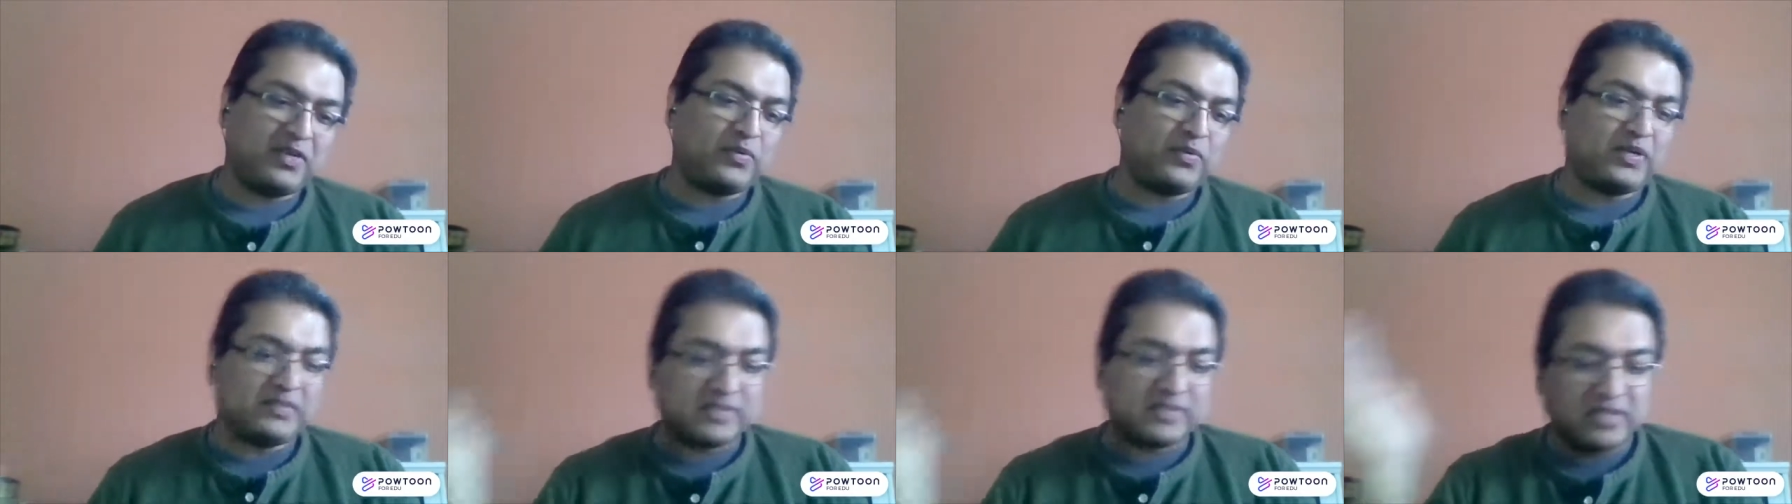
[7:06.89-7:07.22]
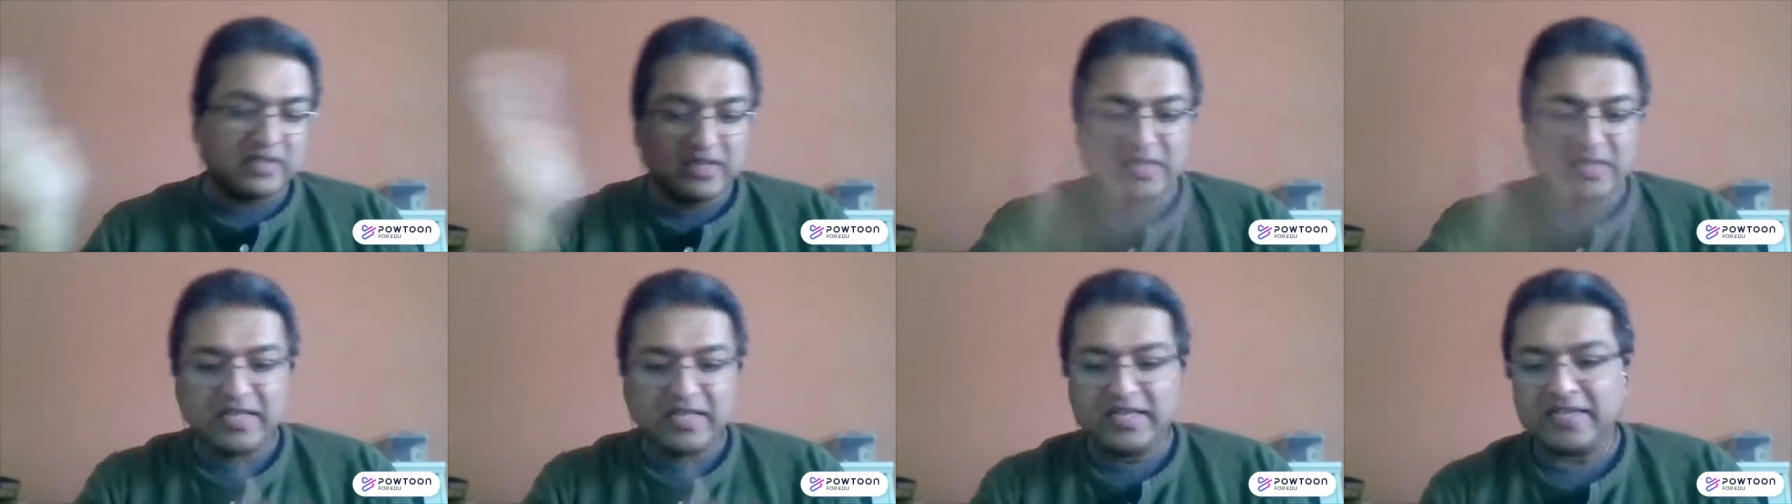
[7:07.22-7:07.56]
What is
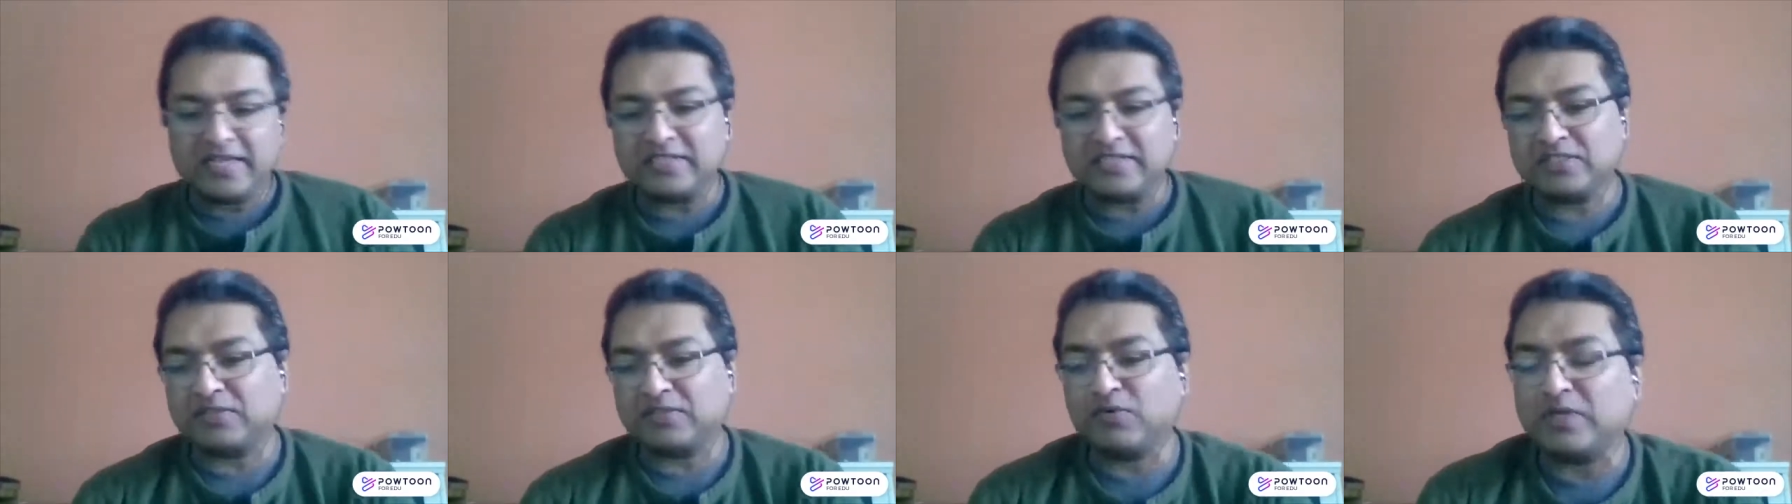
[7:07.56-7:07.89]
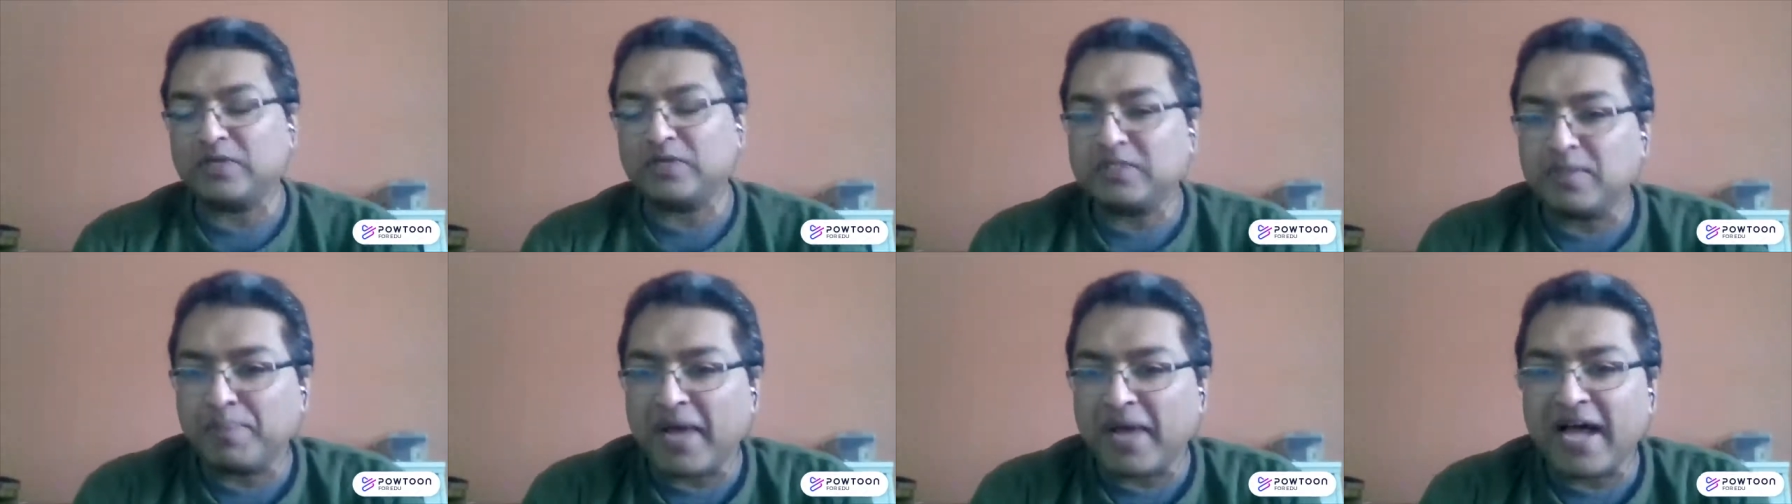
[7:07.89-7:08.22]
his, what
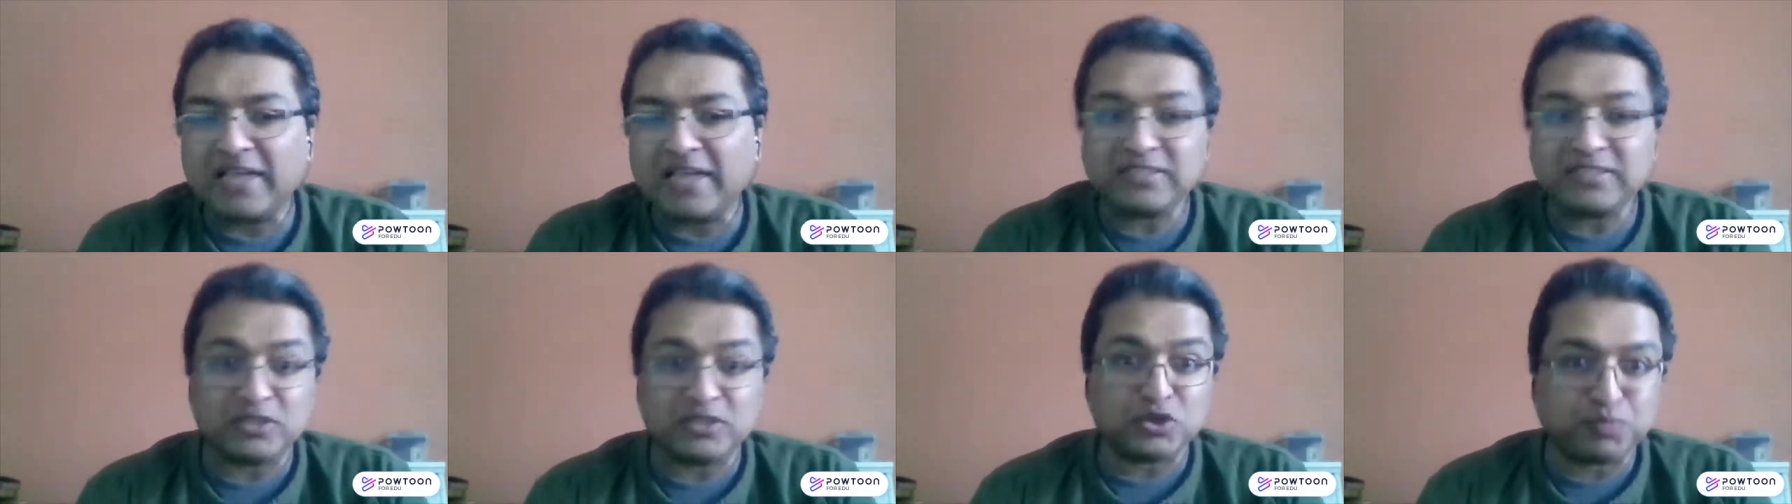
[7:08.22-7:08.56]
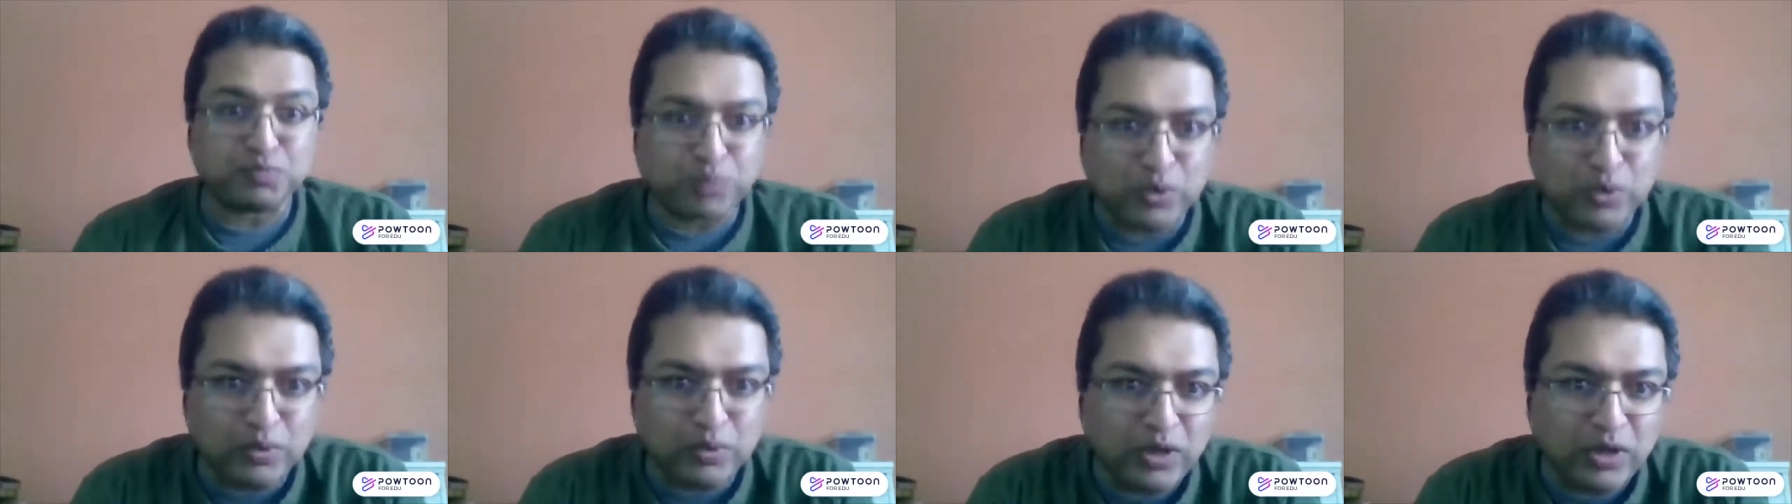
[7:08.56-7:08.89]
is the past is
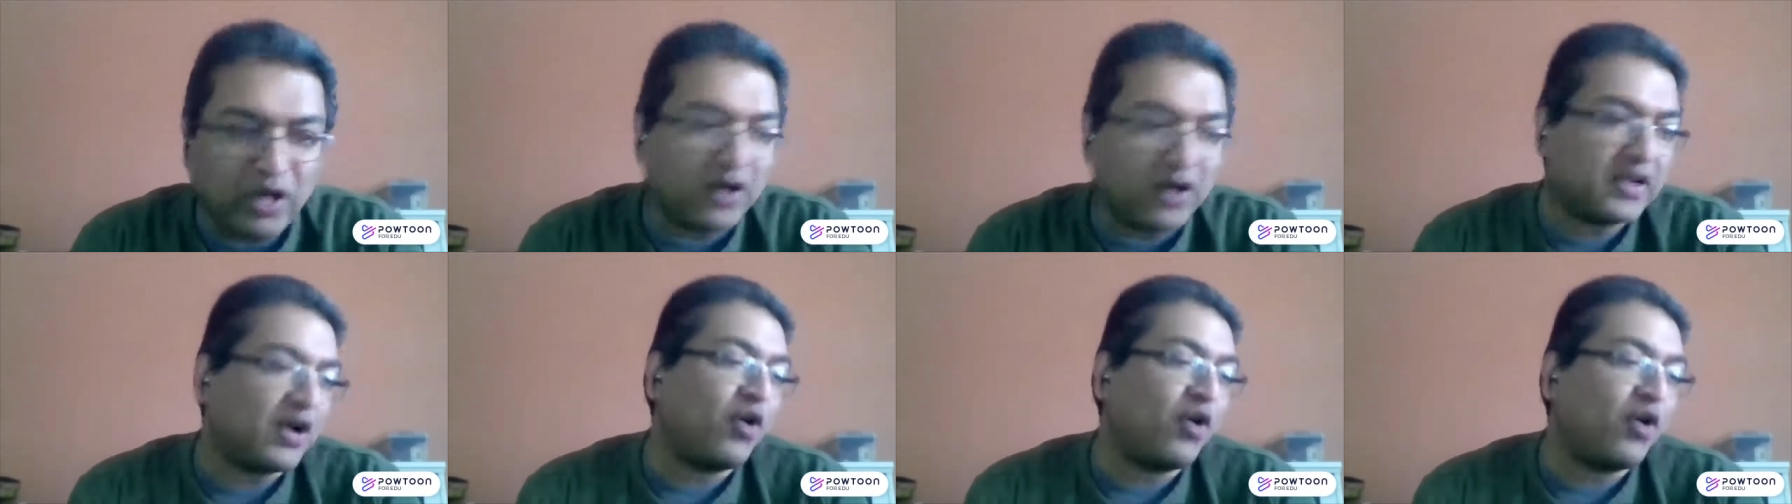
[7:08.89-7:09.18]
prologue.